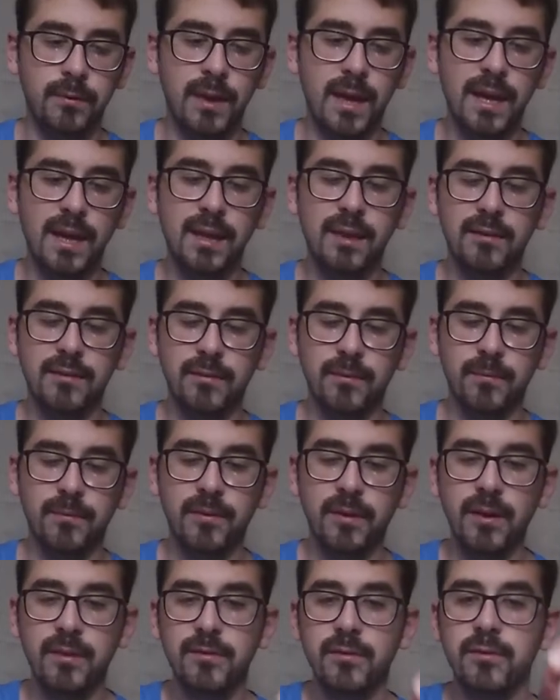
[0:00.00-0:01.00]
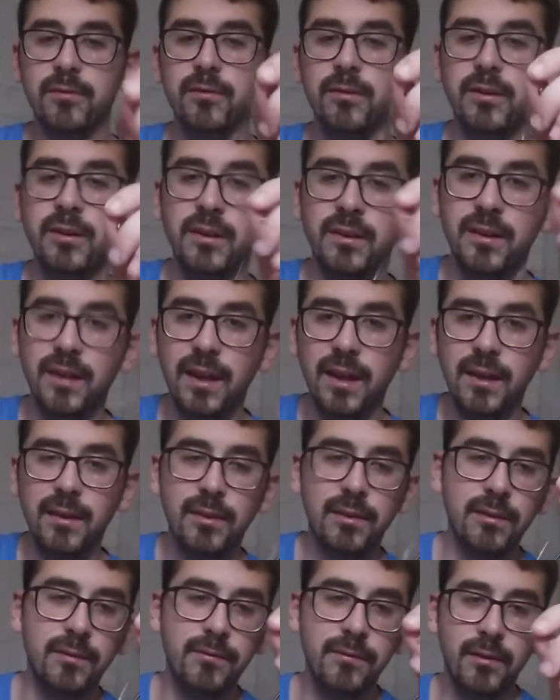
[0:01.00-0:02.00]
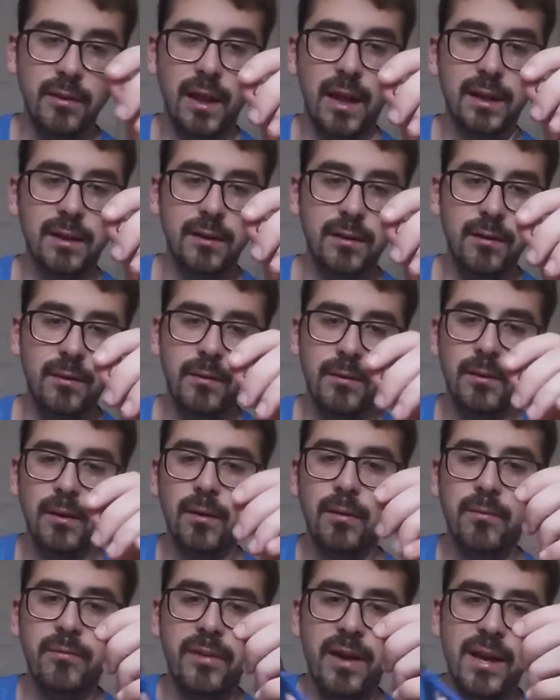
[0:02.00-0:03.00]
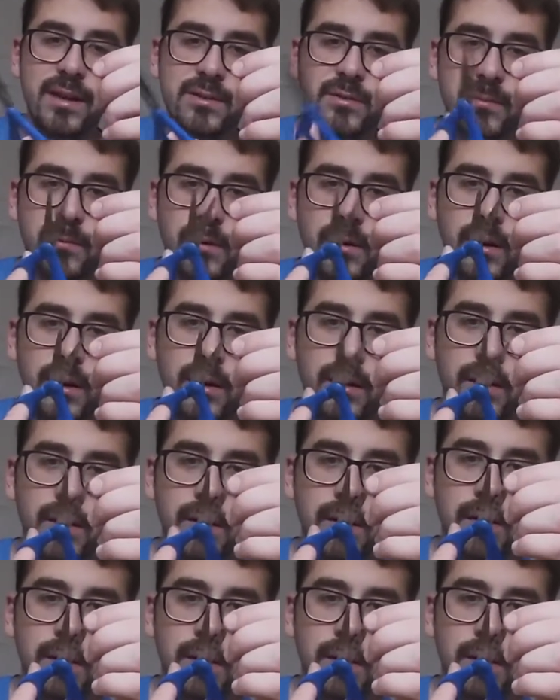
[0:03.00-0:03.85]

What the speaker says: Take you some scissors or your teeth if you like to do it the old-fashioned way.